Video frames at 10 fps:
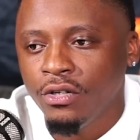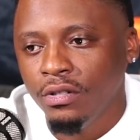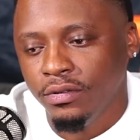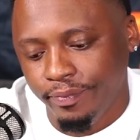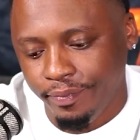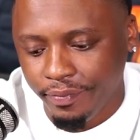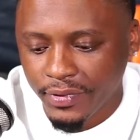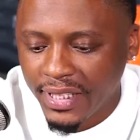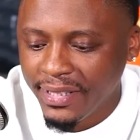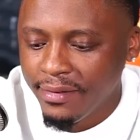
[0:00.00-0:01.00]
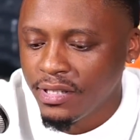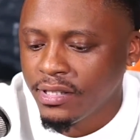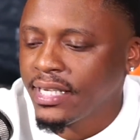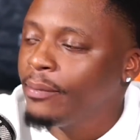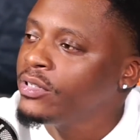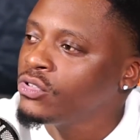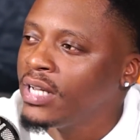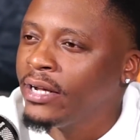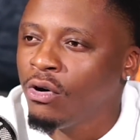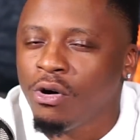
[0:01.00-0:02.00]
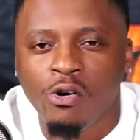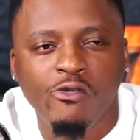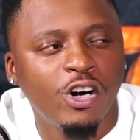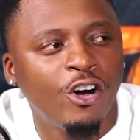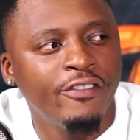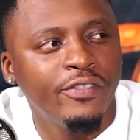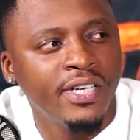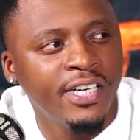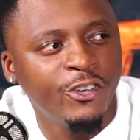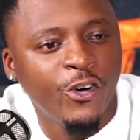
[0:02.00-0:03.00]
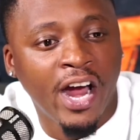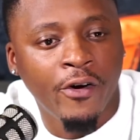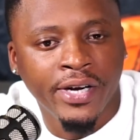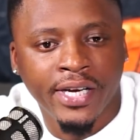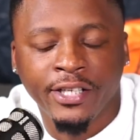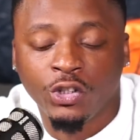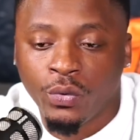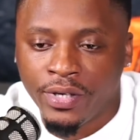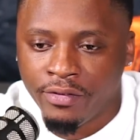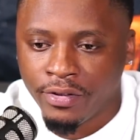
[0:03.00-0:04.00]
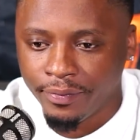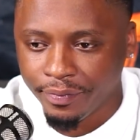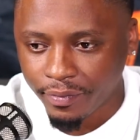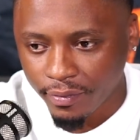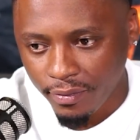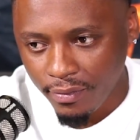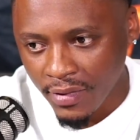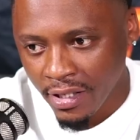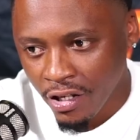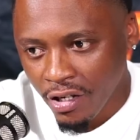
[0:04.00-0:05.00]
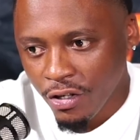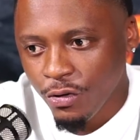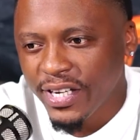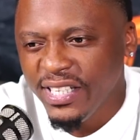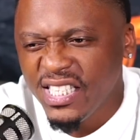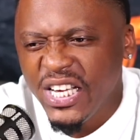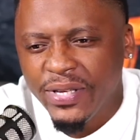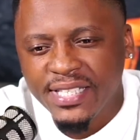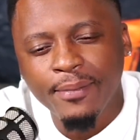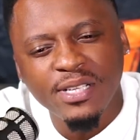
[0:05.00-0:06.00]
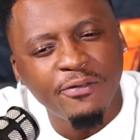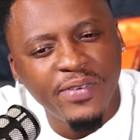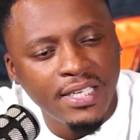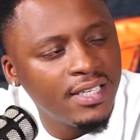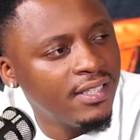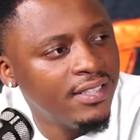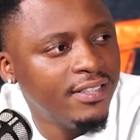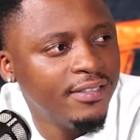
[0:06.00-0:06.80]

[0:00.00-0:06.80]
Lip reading: know, sometimes someone's like overconfident or arrogant or whatever. you can see when someone's faking it.